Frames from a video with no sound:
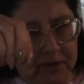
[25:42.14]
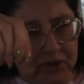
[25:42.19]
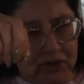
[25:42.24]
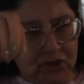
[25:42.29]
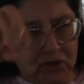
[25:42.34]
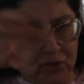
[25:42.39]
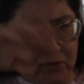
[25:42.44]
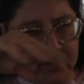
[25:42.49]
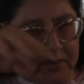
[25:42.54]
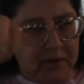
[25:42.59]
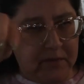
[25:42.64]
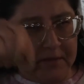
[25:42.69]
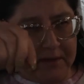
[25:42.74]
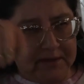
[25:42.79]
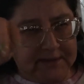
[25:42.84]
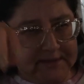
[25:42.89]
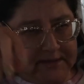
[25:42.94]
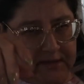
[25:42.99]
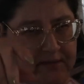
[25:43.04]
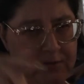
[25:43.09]
mixture when you
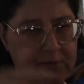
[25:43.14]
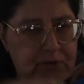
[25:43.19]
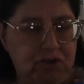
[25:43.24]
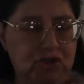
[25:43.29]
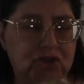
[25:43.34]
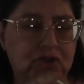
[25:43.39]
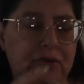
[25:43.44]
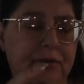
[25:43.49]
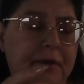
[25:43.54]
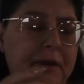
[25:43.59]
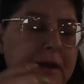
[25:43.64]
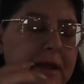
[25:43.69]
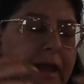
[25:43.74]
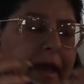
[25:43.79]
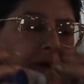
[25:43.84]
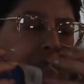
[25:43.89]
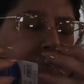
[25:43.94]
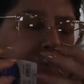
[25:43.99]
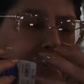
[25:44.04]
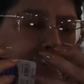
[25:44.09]
mix cinnamon sugar
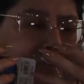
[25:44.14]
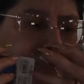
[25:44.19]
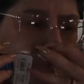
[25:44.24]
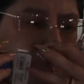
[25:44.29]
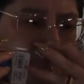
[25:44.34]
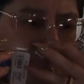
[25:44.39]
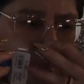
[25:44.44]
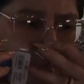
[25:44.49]
together.